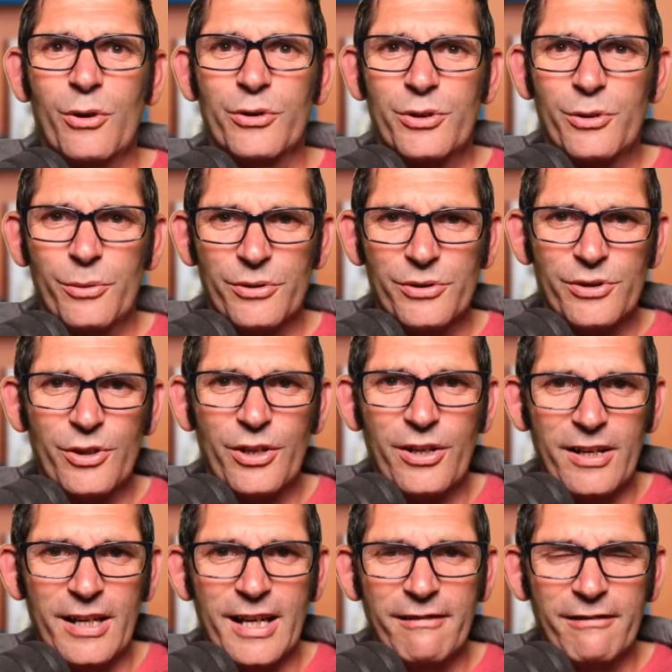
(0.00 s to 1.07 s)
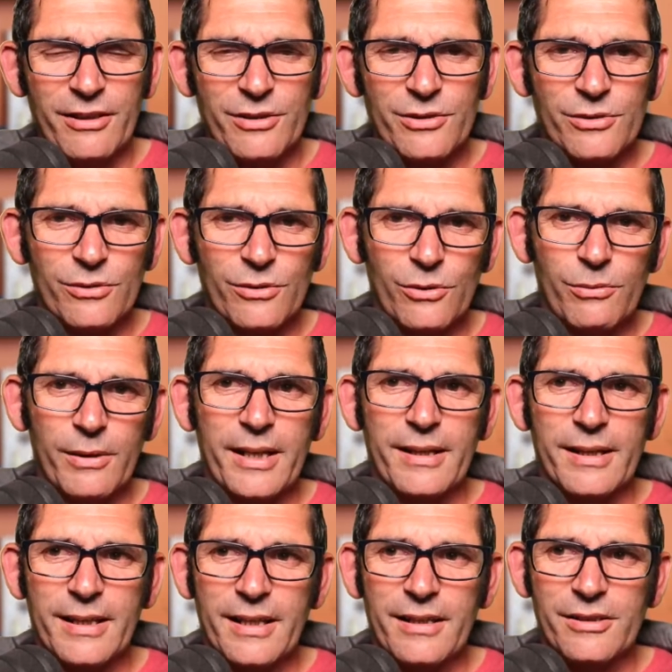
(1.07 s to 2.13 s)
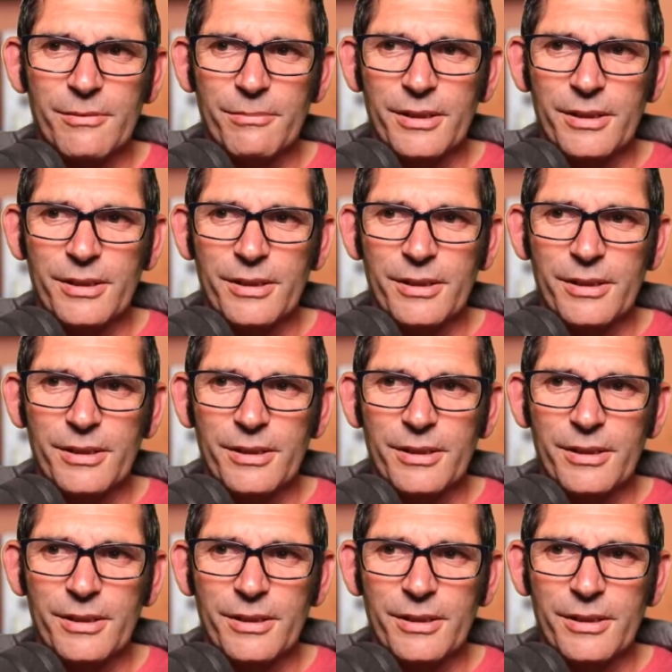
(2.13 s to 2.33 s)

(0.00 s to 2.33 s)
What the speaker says: got to on certain areas or where the gates